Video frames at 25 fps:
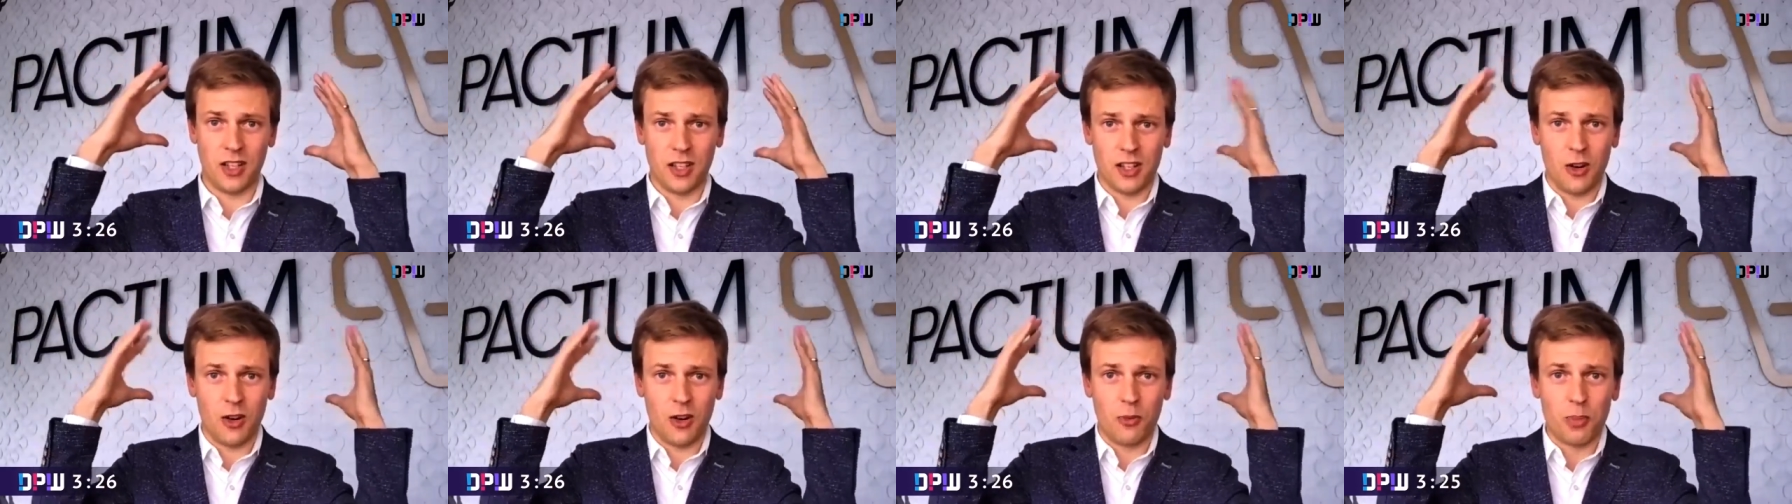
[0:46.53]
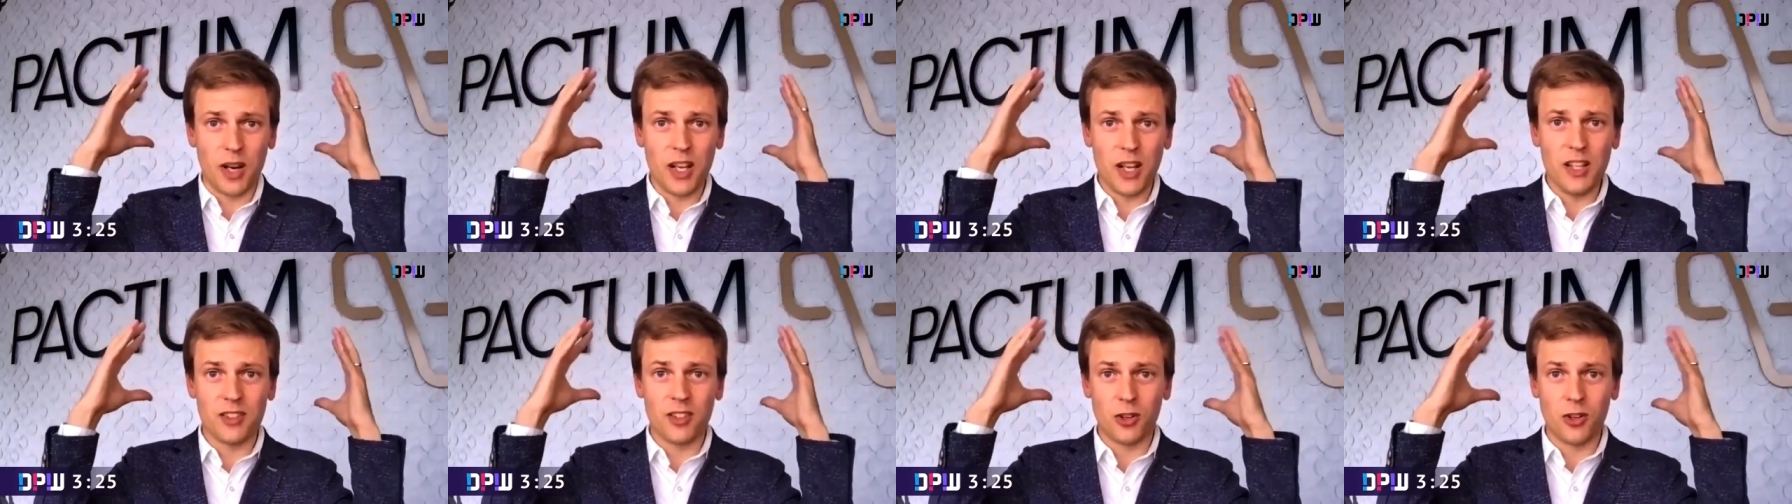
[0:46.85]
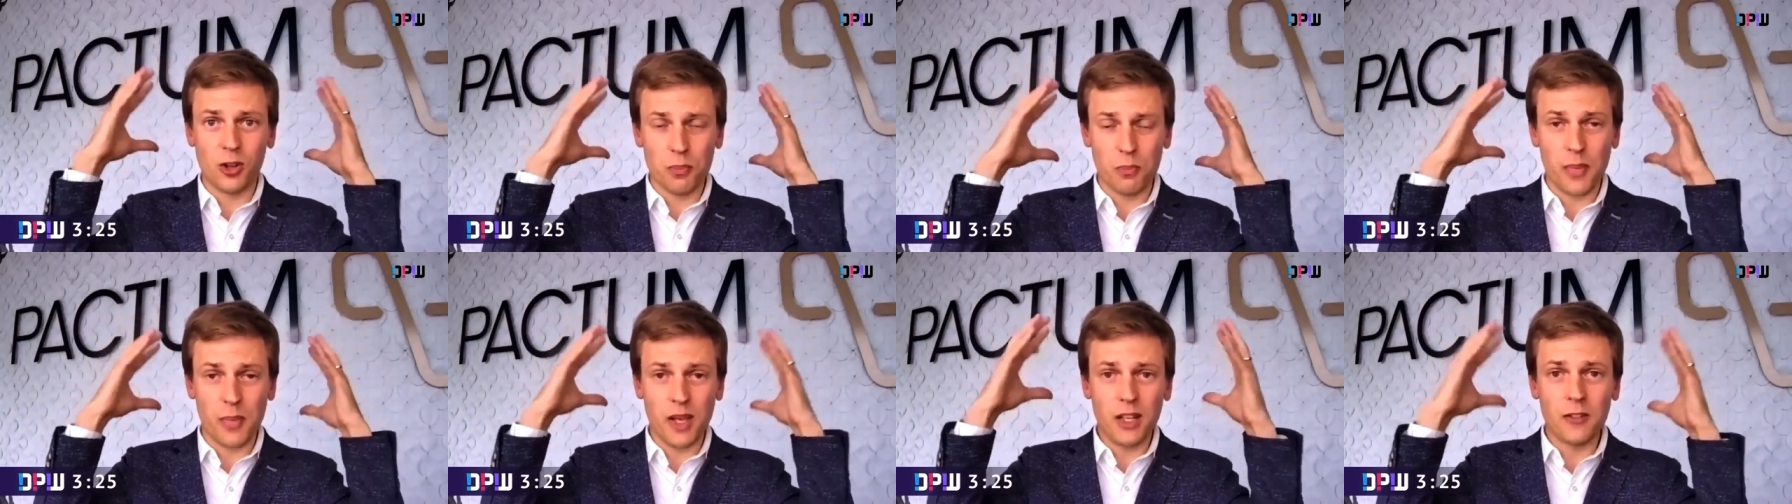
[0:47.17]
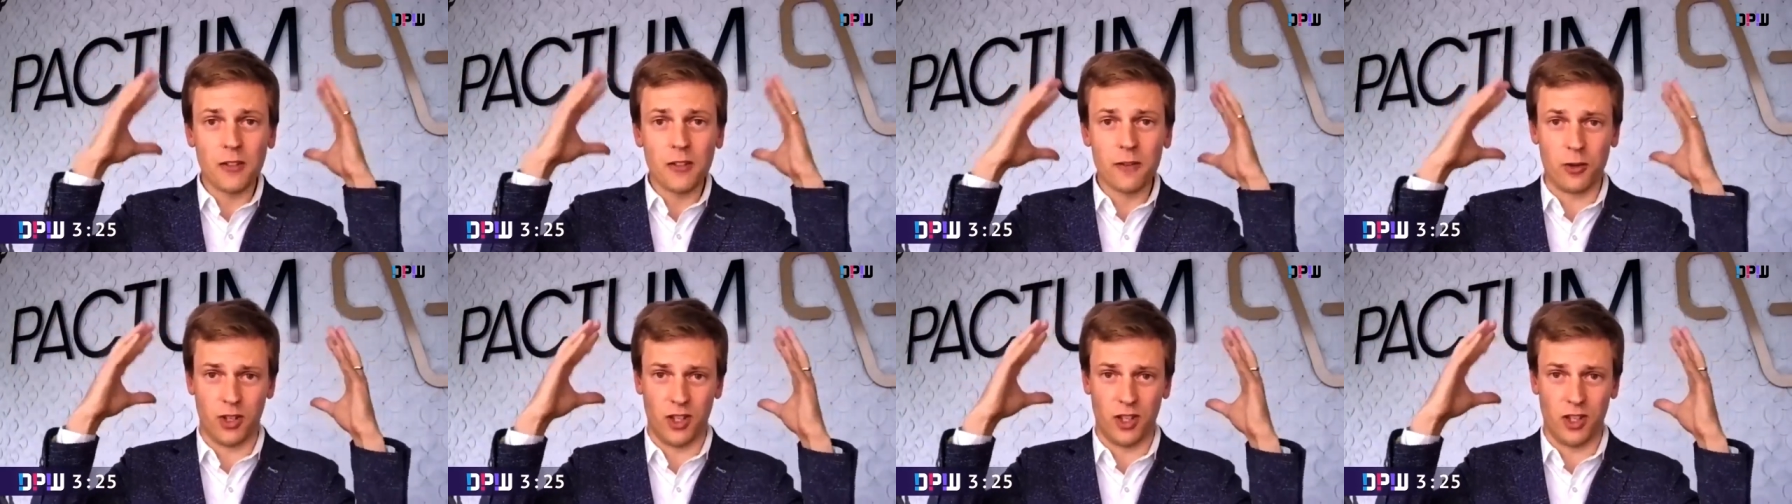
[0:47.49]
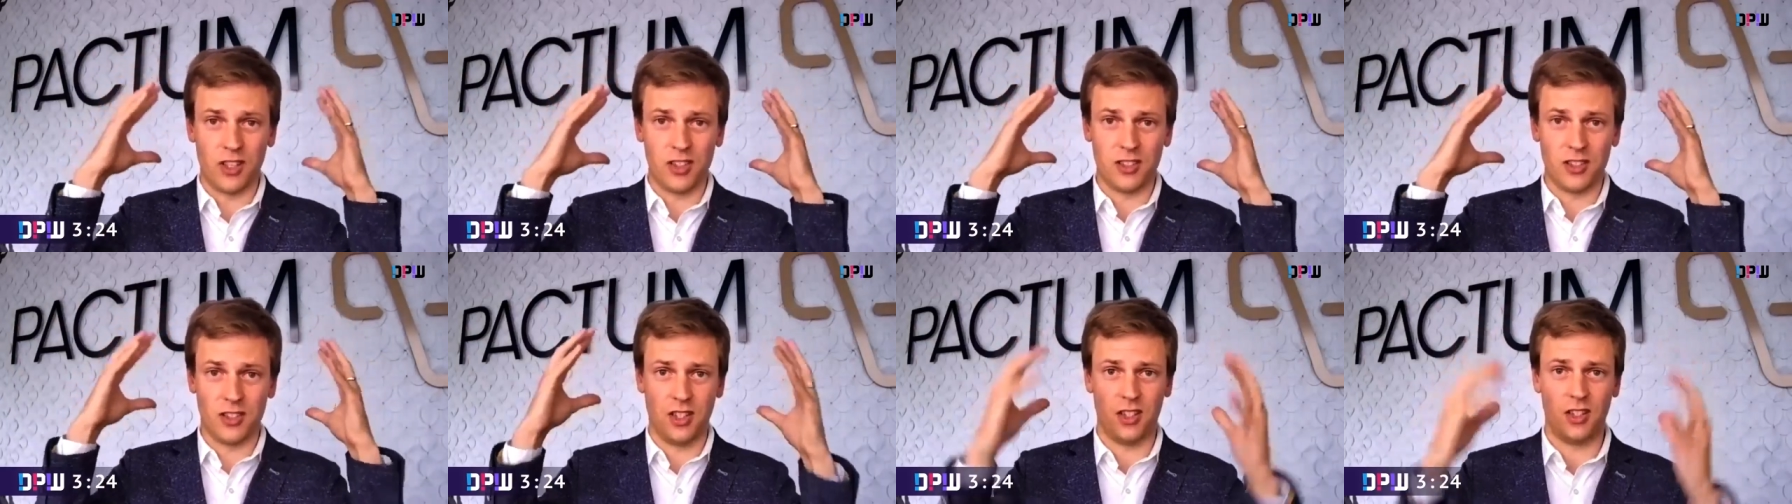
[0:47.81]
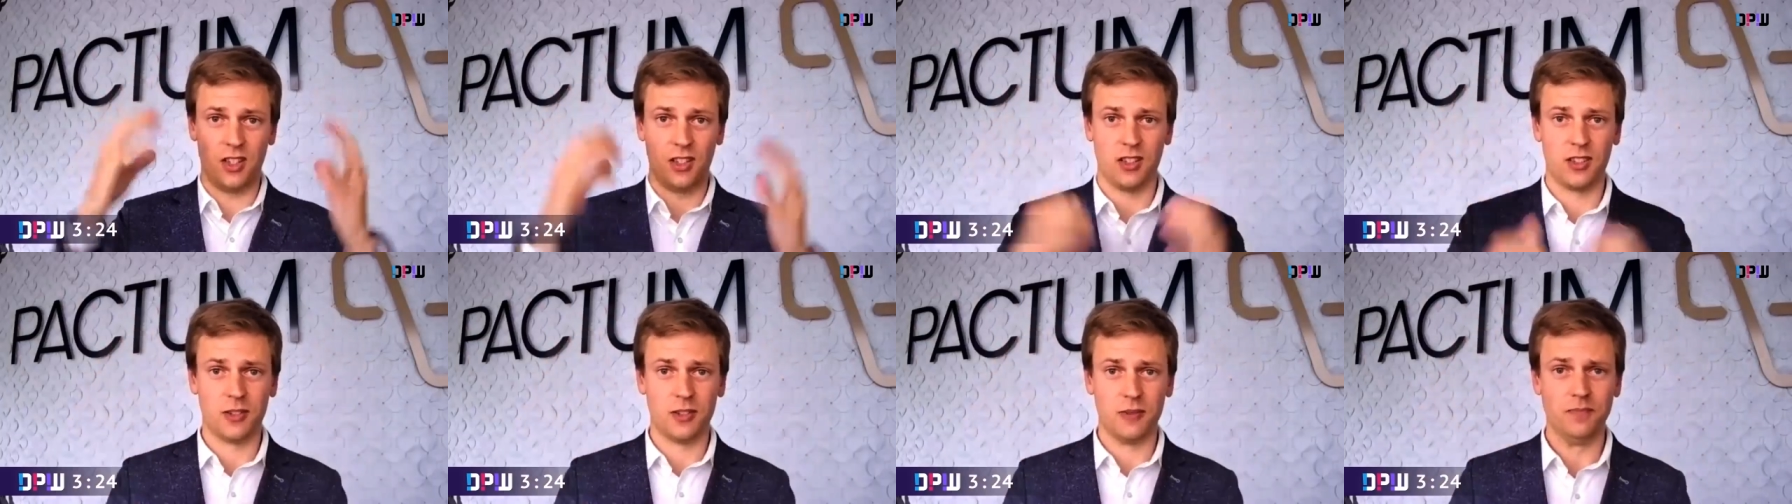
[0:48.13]
Like our brains are not meant for these
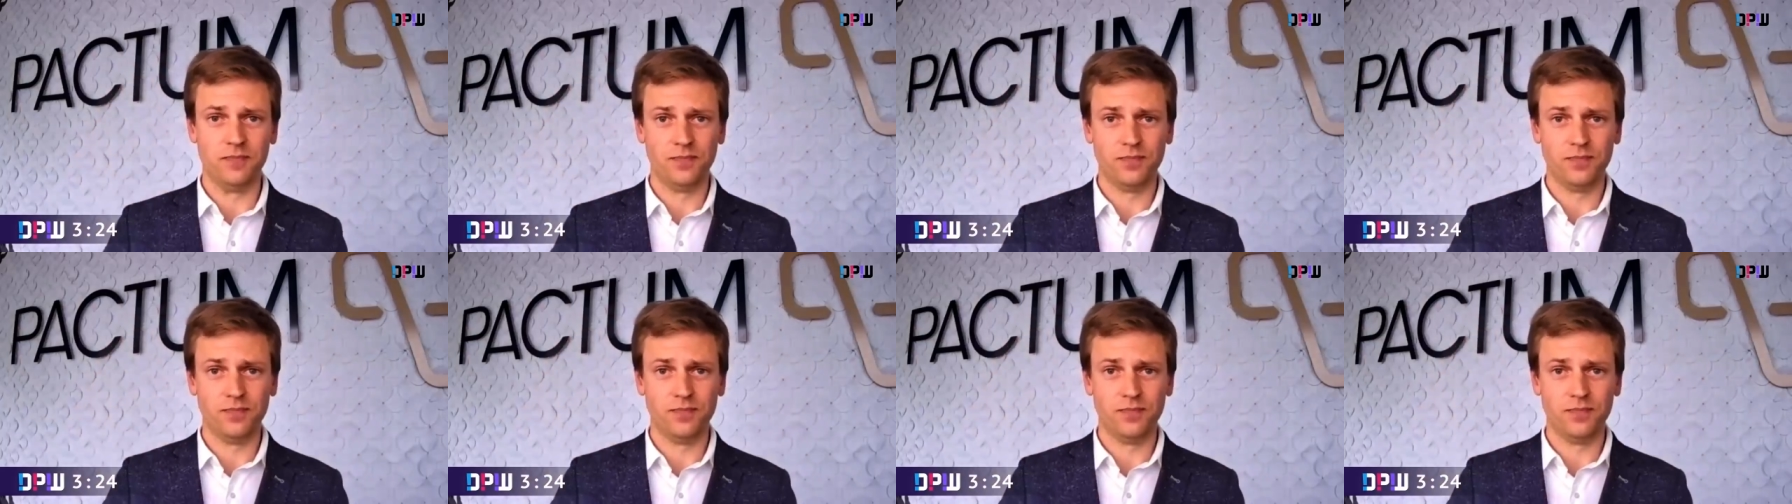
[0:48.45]
things.